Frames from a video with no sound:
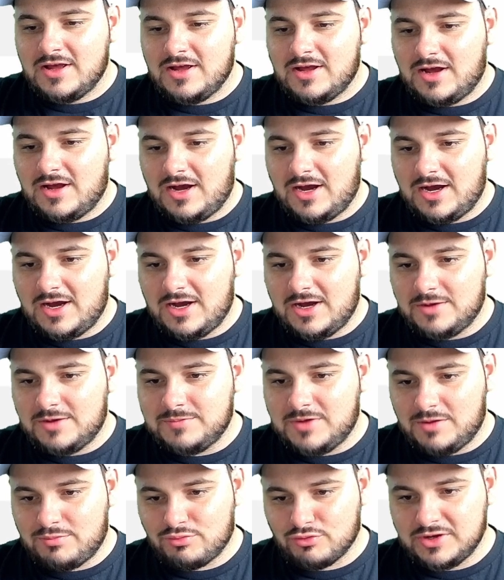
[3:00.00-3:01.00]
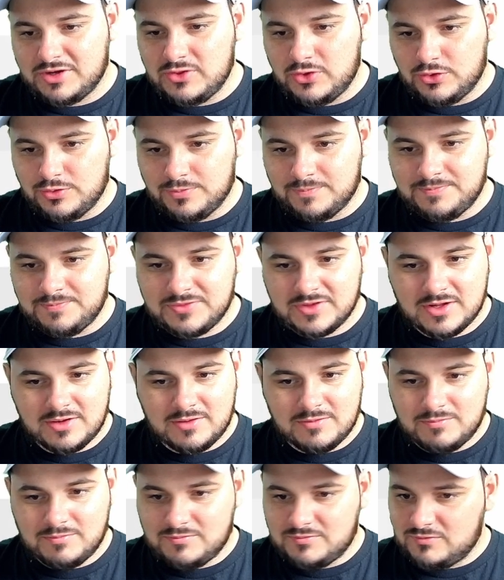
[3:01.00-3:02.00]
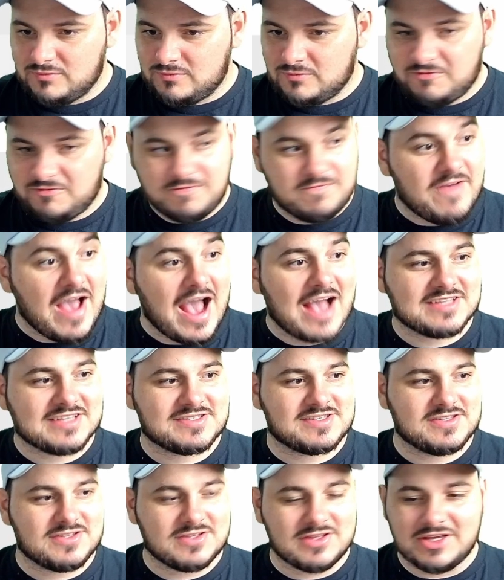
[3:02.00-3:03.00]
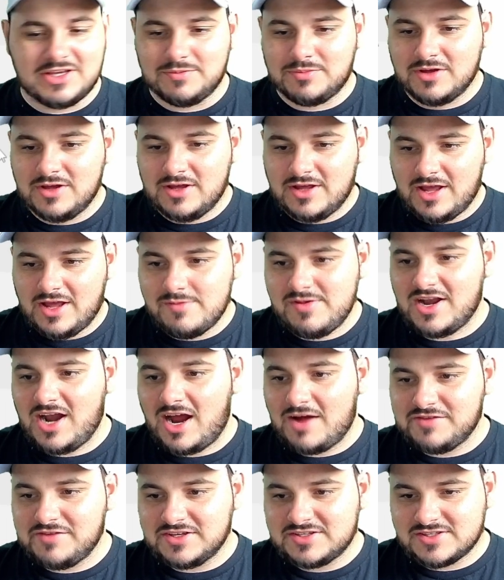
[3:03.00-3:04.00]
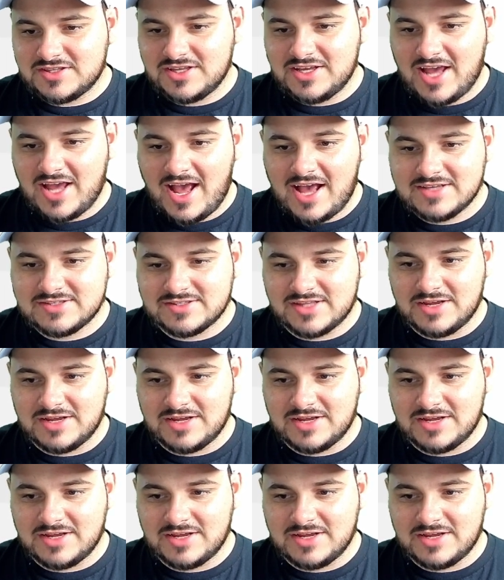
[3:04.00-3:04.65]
a Breloom, Fast Sleep. I mean, obviously it has like